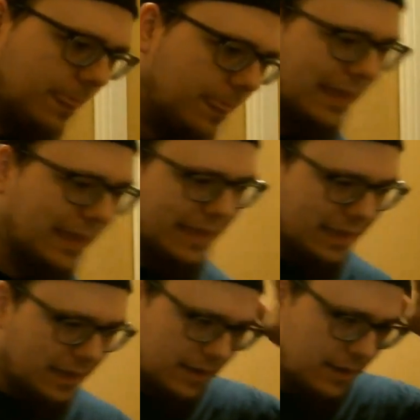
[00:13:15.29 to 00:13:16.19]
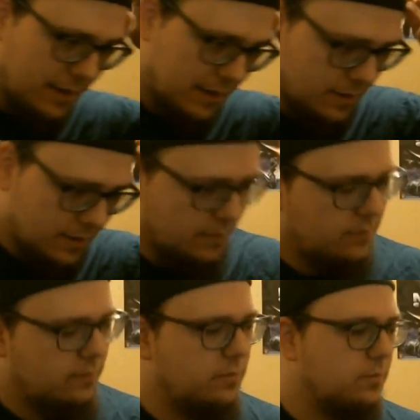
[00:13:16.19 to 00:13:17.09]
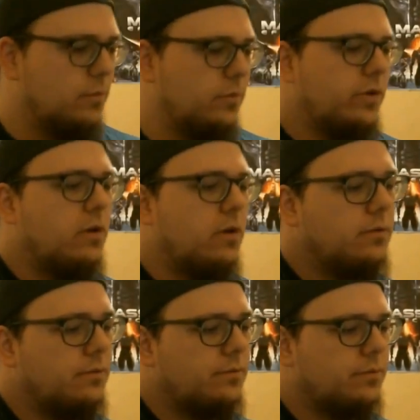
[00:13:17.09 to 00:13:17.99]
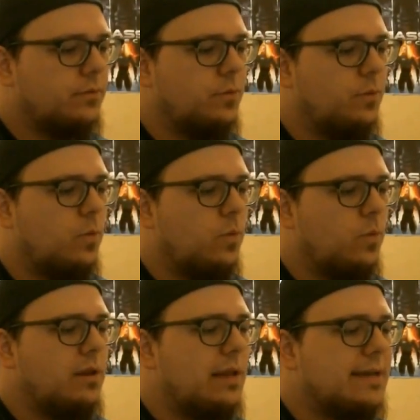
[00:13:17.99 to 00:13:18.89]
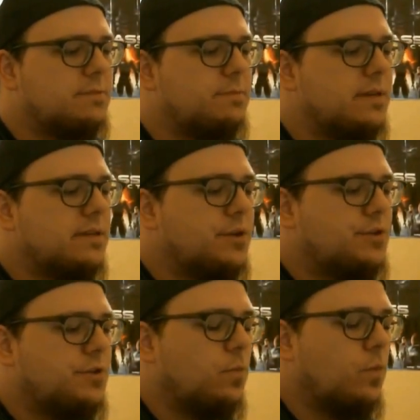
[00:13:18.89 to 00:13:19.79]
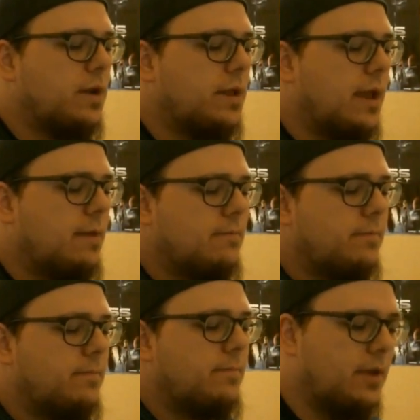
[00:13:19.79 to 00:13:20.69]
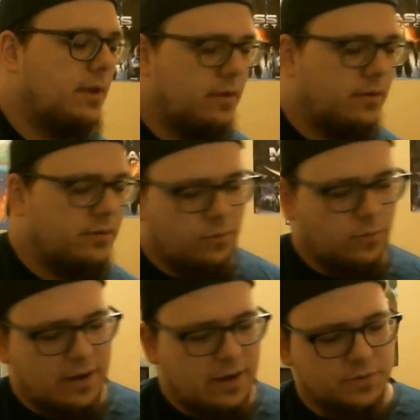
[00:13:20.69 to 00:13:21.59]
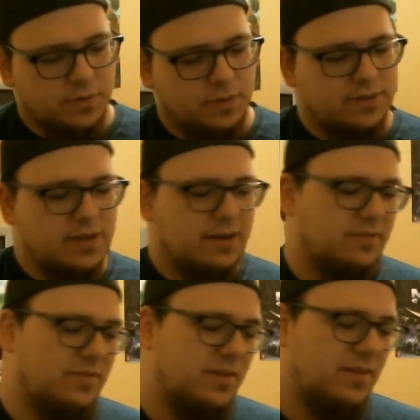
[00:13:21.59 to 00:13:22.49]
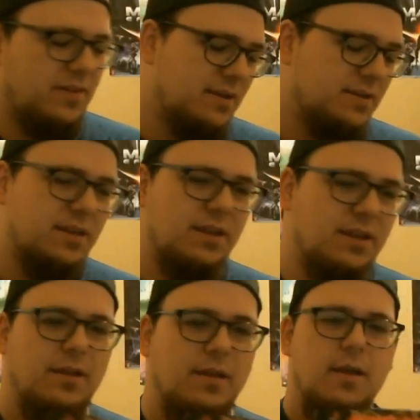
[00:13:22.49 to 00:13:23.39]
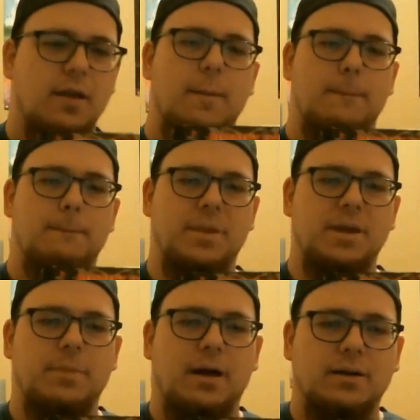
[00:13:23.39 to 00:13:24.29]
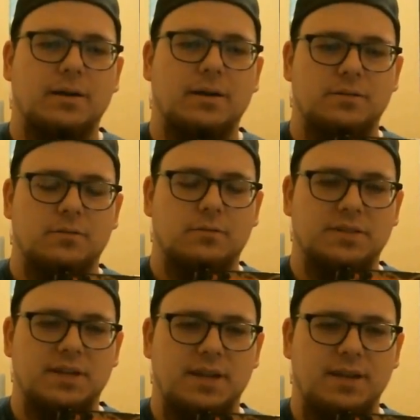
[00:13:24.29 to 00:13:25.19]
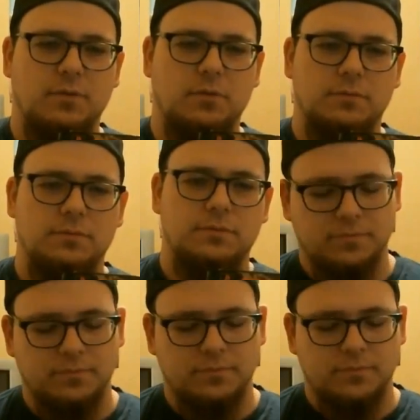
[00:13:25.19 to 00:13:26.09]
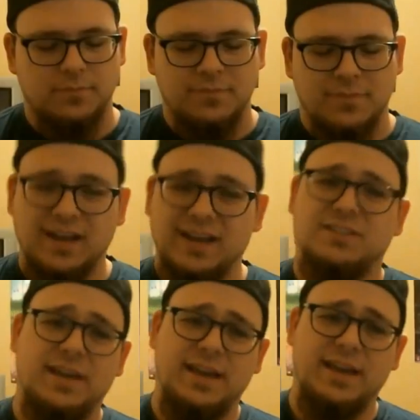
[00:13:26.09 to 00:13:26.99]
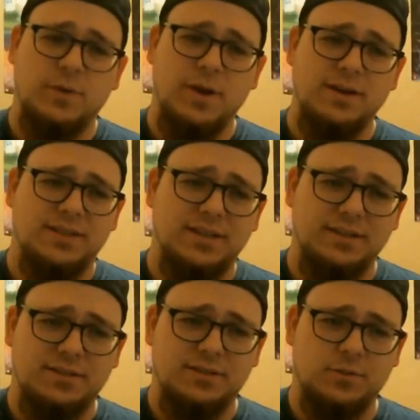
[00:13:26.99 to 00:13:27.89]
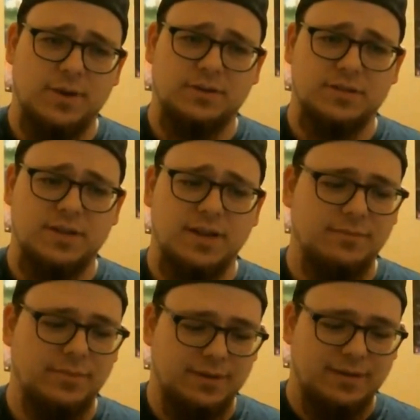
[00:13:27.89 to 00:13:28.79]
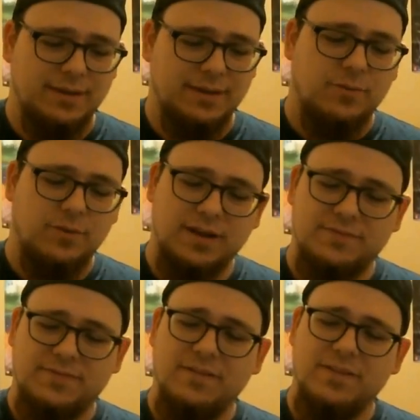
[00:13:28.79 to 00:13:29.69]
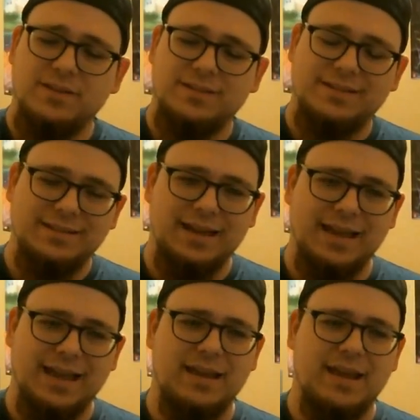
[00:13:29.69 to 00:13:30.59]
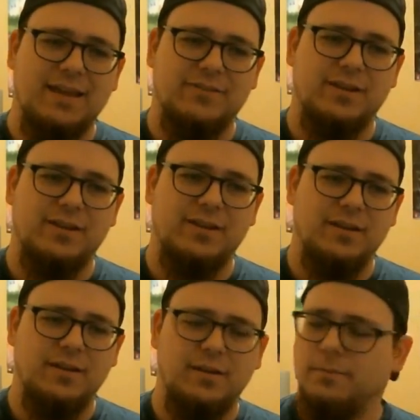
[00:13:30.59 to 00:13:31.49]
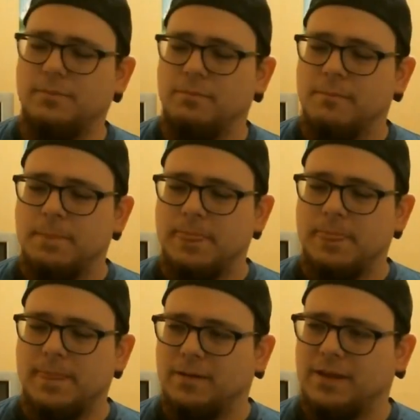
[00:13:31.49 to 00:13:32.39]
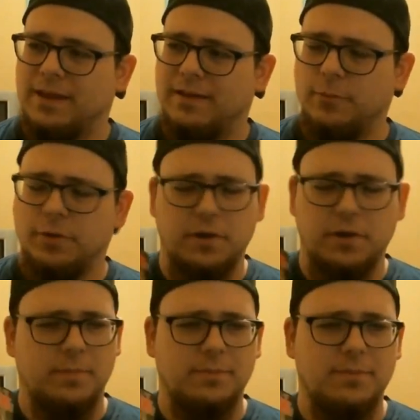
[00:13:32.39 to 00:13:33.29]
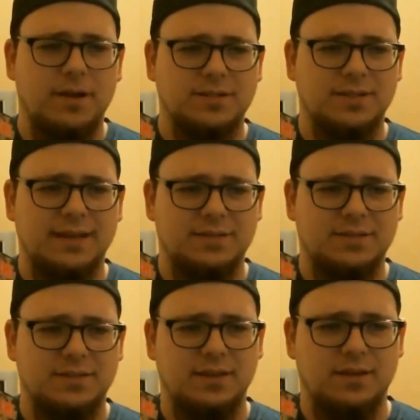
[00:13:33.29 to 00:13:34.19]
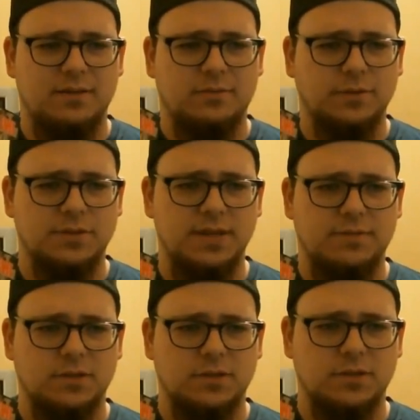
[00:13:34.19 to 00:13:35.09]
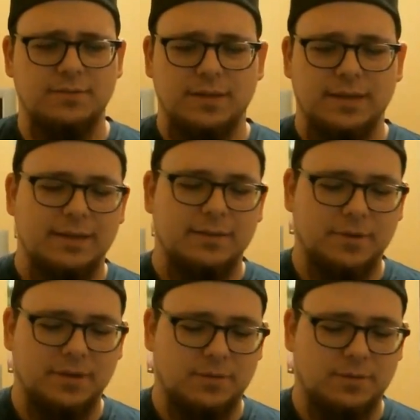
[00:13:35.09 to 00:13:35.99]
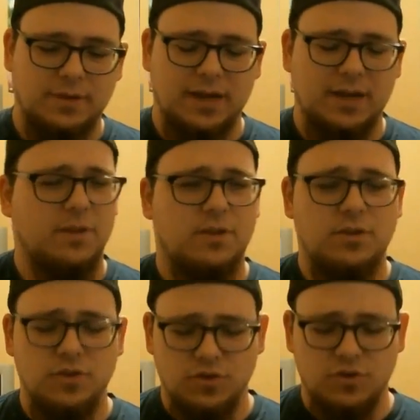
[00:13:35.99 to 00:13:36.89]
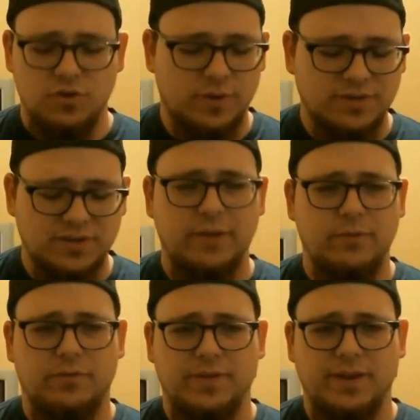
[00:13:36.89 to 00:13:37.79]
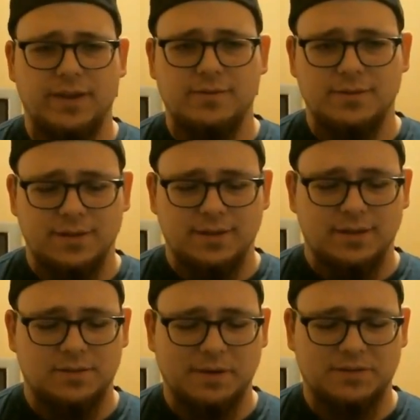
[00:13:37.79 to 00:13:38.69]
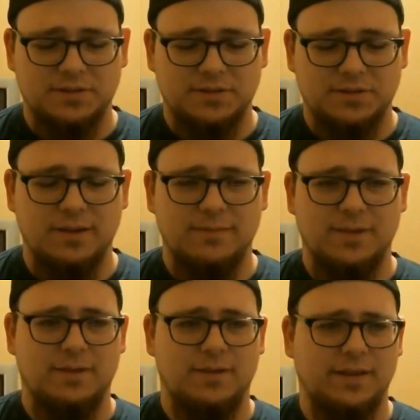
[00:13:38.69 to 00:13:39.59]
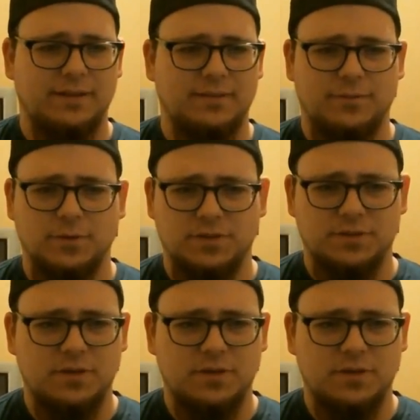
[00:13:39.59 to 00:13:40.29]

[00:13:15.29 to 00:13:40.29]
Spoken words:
And moving on to one last PlayStation 1 game is one I was really excited to find, and that is the big box Resident Evil, the original. I actually have the Greatest Hits Director's Cut, but when I found this, I had to have it. I only have one other big box, and that's the first Need for Speed. But I am a huge Resident Evil fan, especially of the first couple.